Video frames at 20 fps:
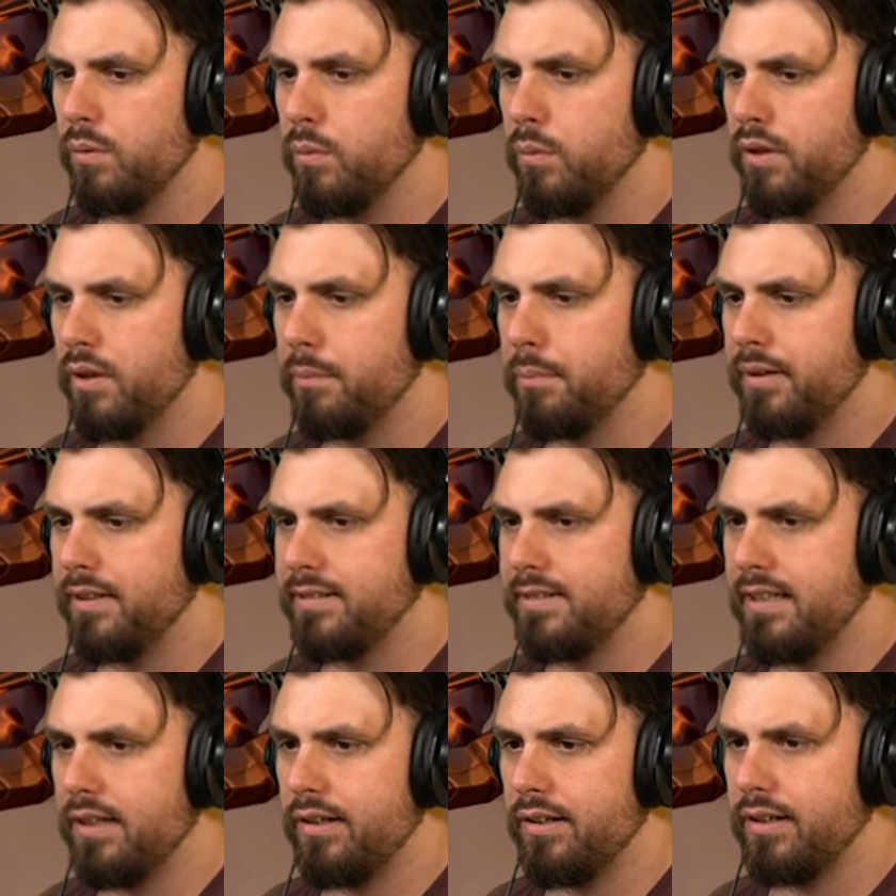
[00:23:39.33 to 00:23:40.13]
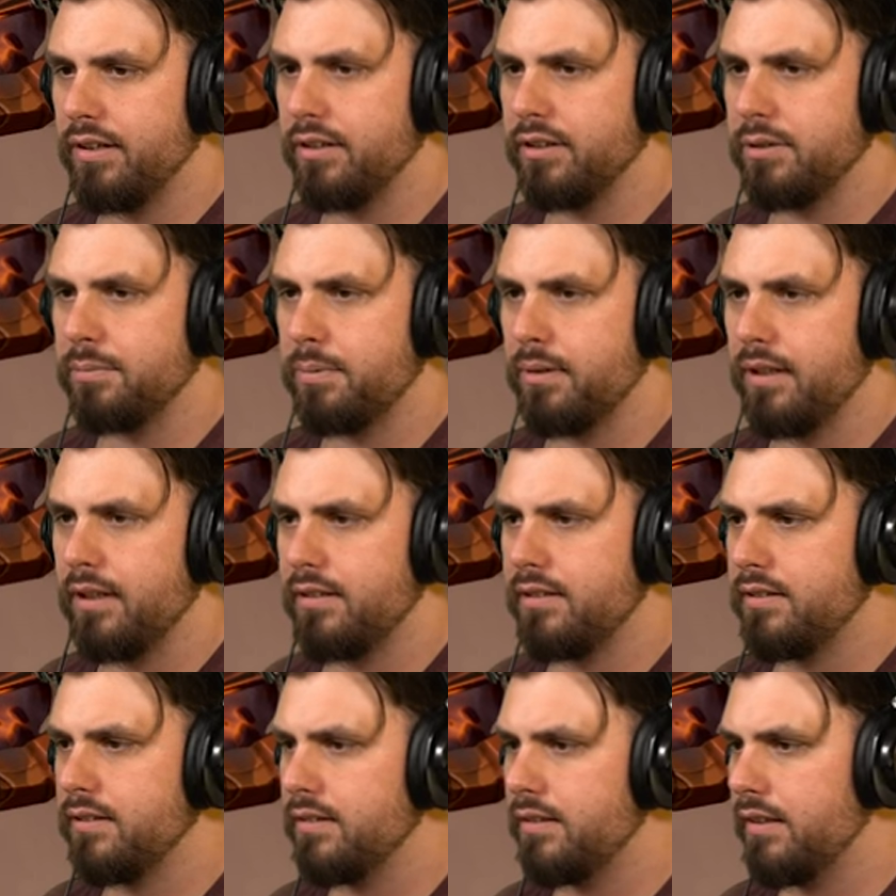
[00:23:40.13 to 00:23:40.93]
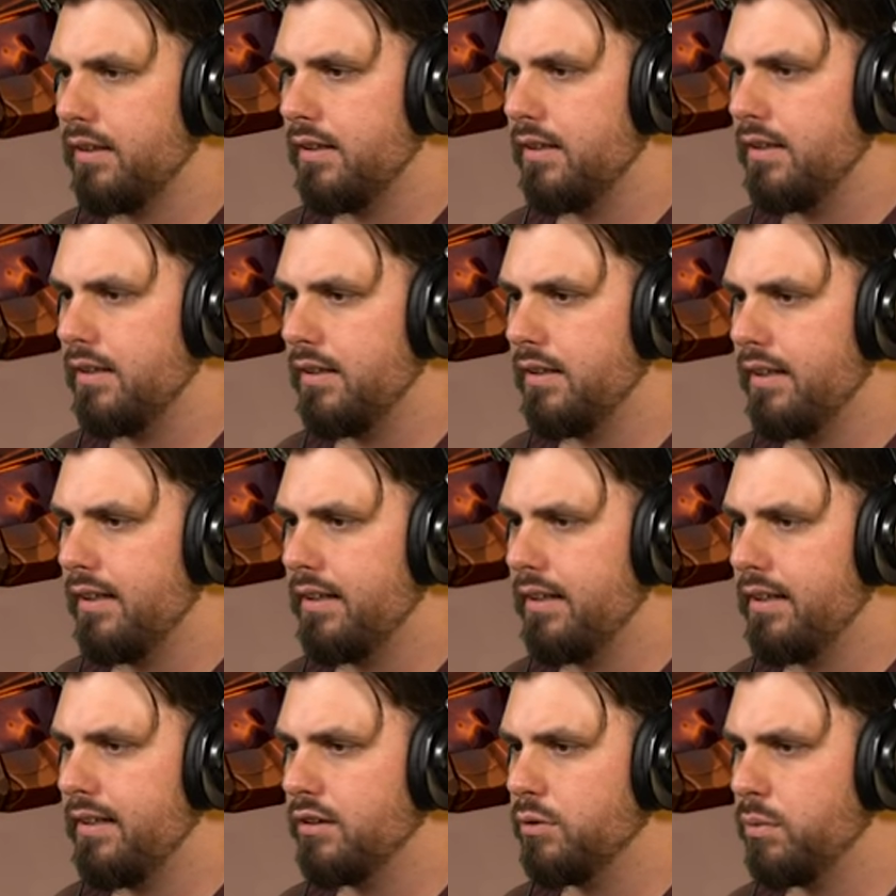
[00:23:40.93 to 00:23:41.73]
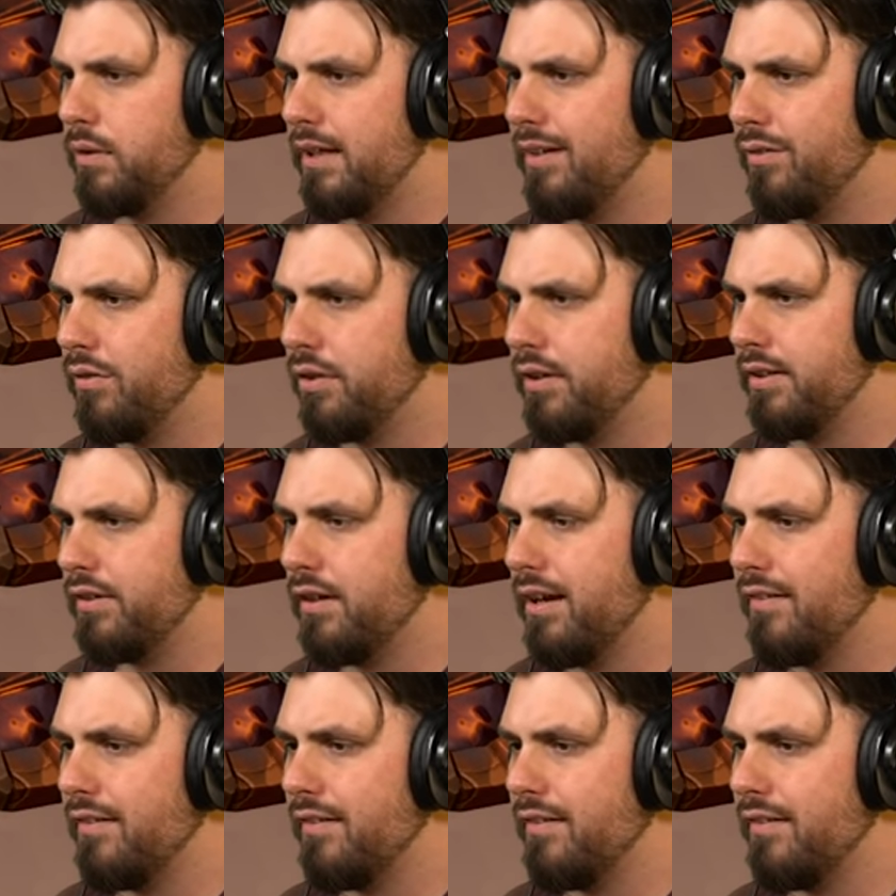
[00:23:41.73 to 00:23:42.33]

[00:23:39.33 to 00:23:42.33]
We can place it down in a good spot. Uh, anything else we have over here?